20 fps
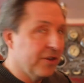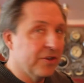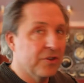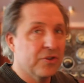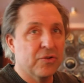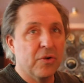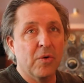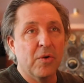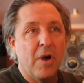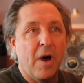
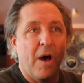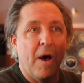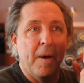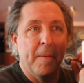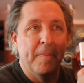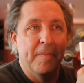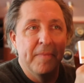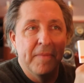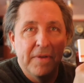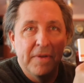
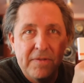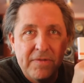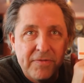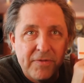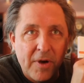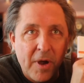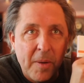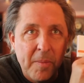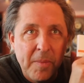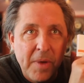Trocom
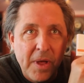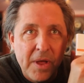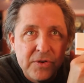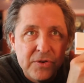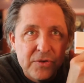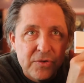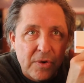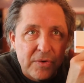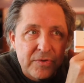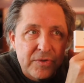from
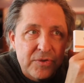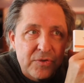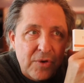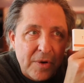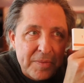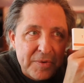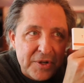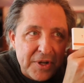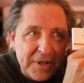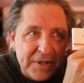
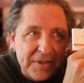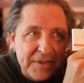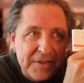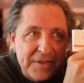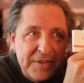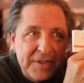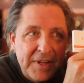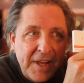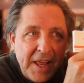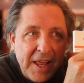
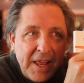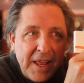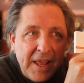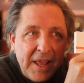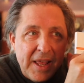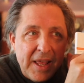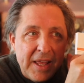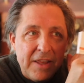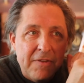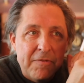Troscriptions.
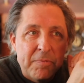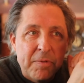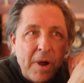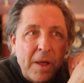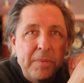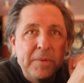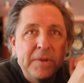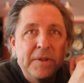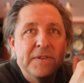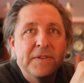You've
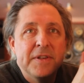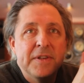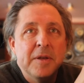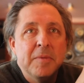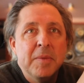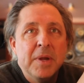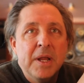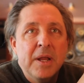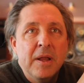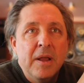probably
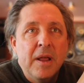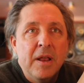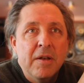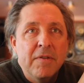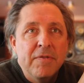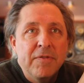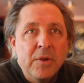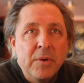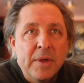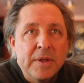seen me in
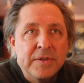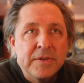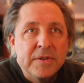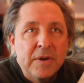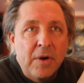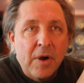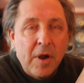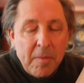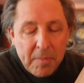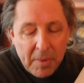a few
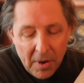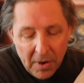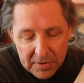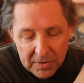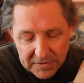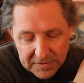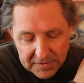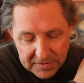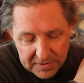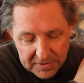Instagram
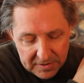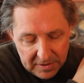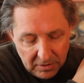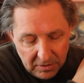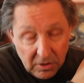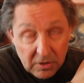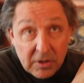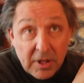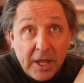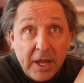posts
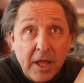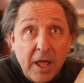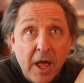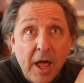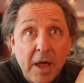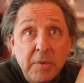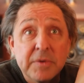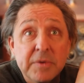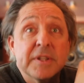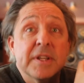look like
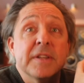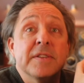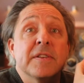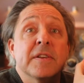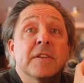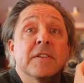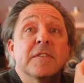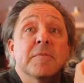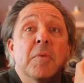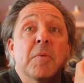I was
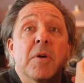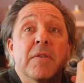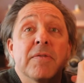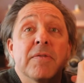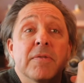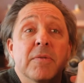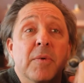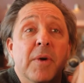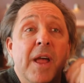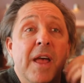kissing a
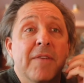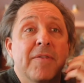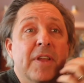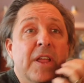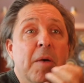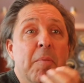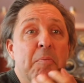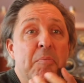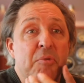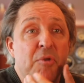Smurf, where I have
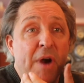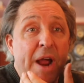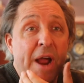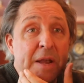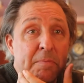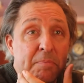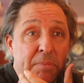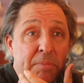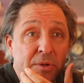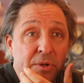like a
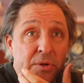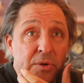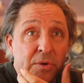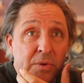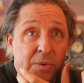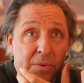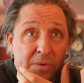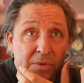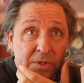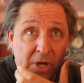bright
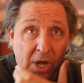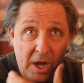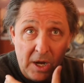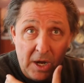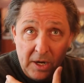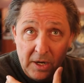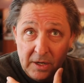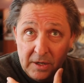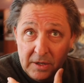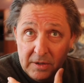blue
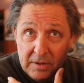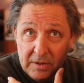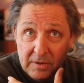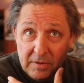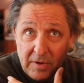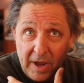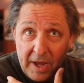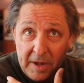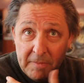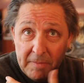tongue,
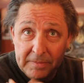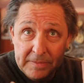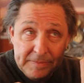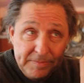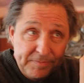right?